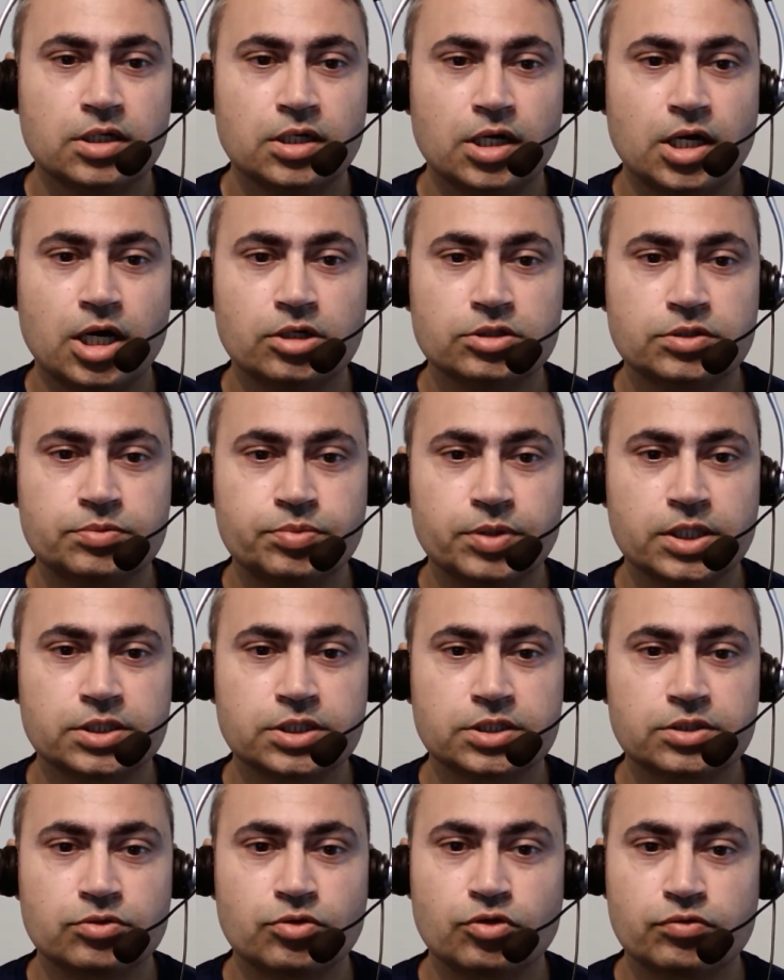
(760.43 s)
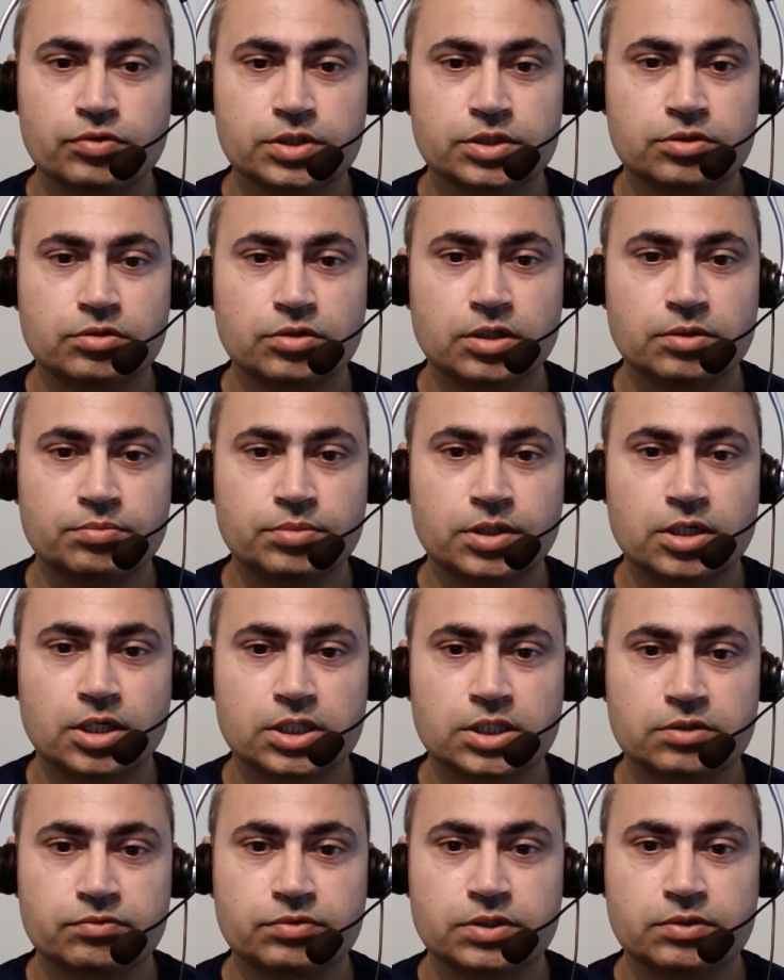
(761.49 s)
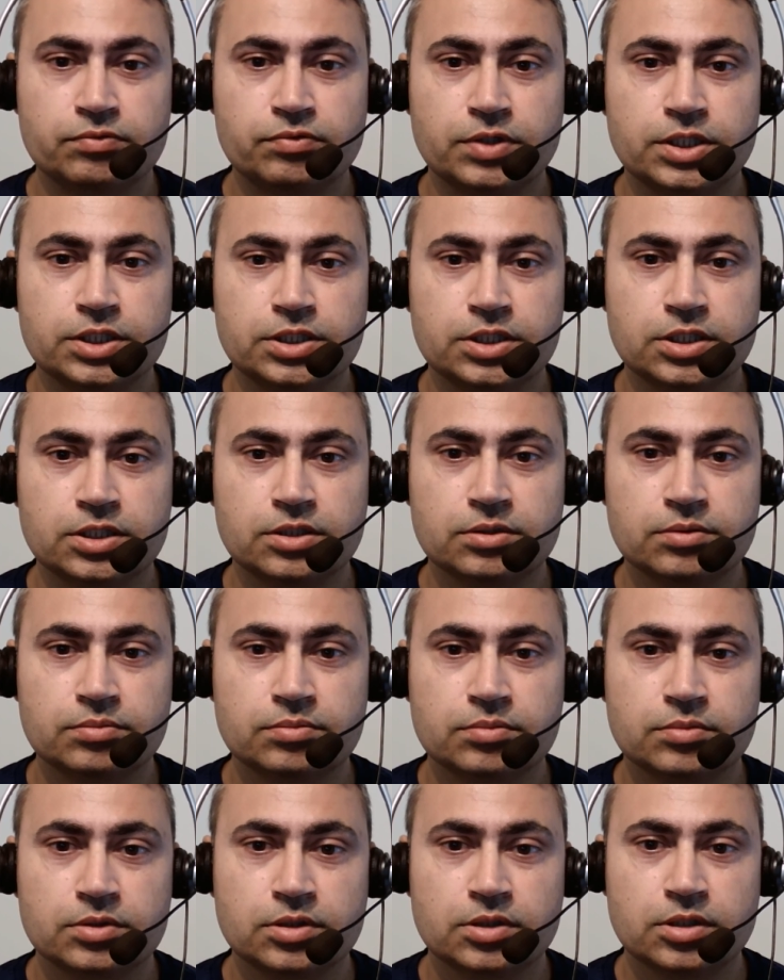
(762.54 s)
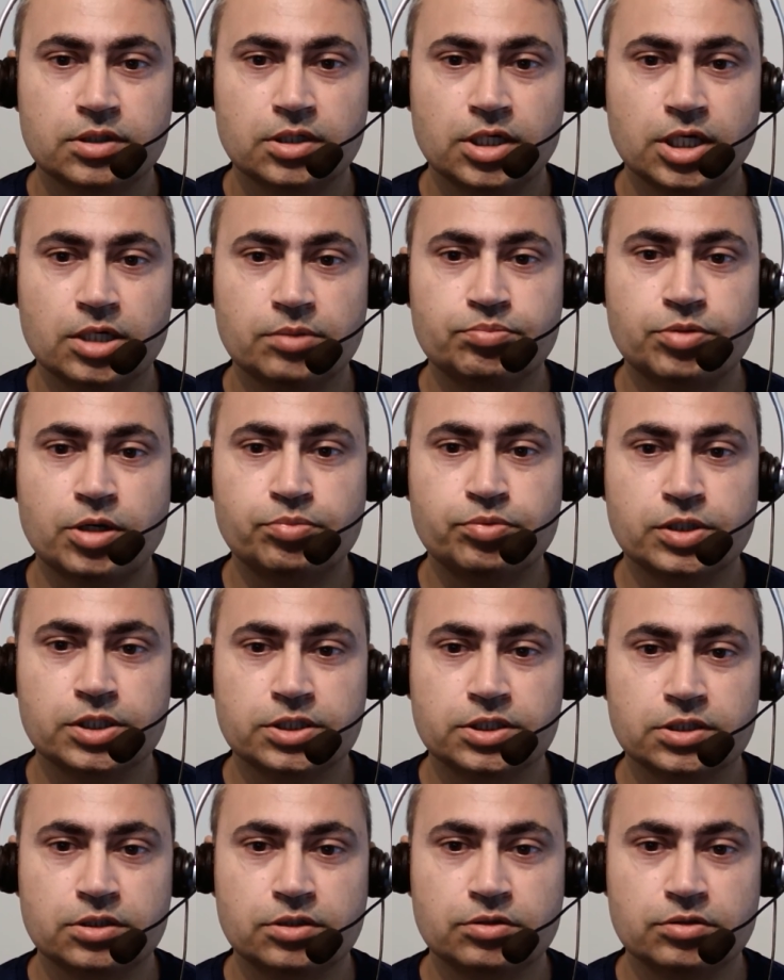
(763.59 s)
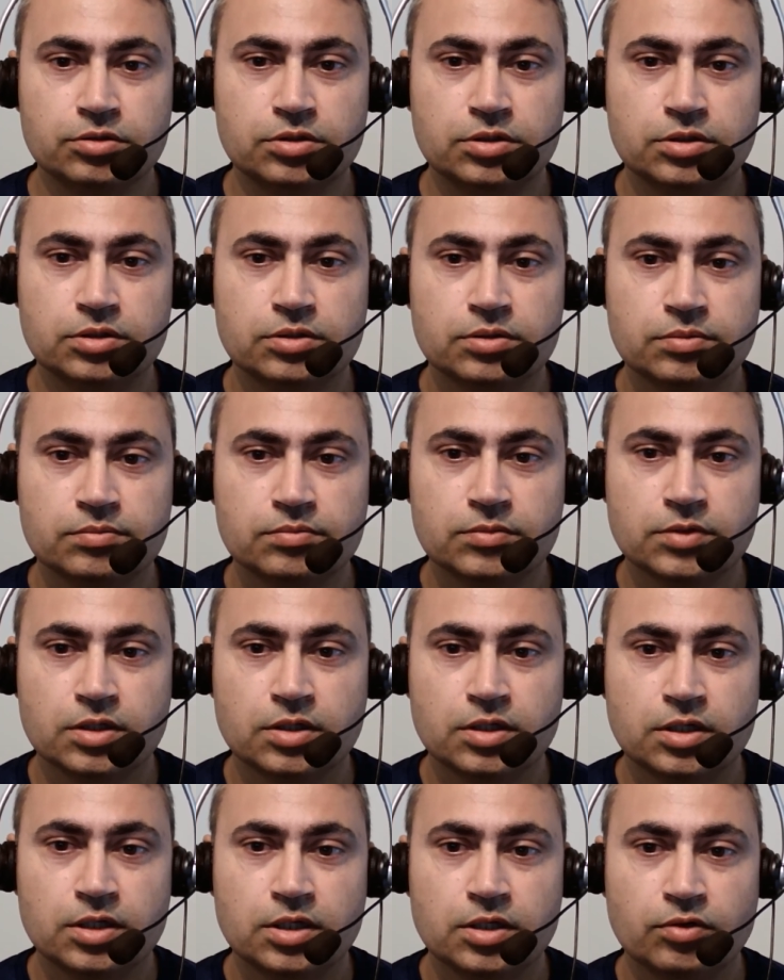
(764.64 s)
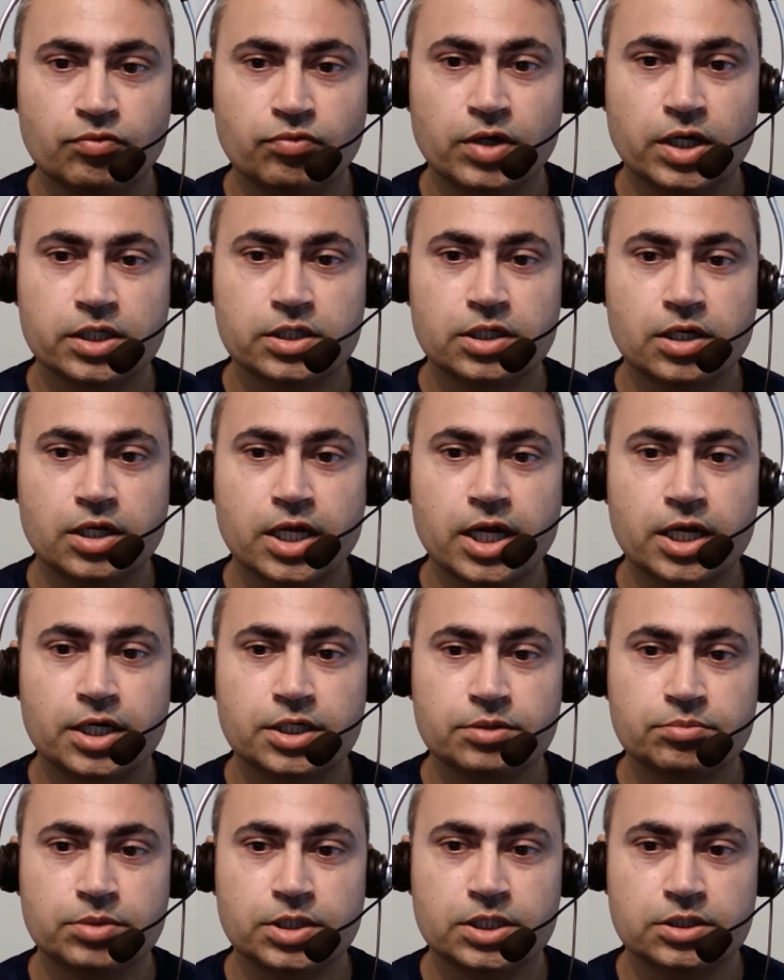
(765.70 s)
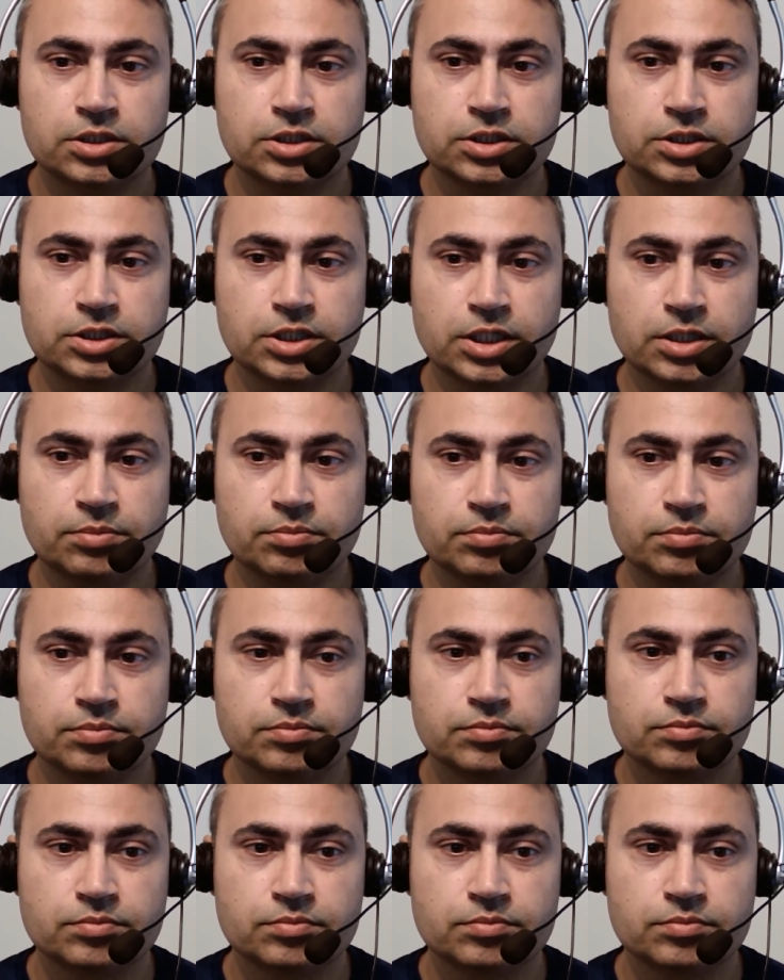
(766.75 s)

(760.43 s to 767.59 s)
house prices always go up because of inflation and population growth, while the land remains the same.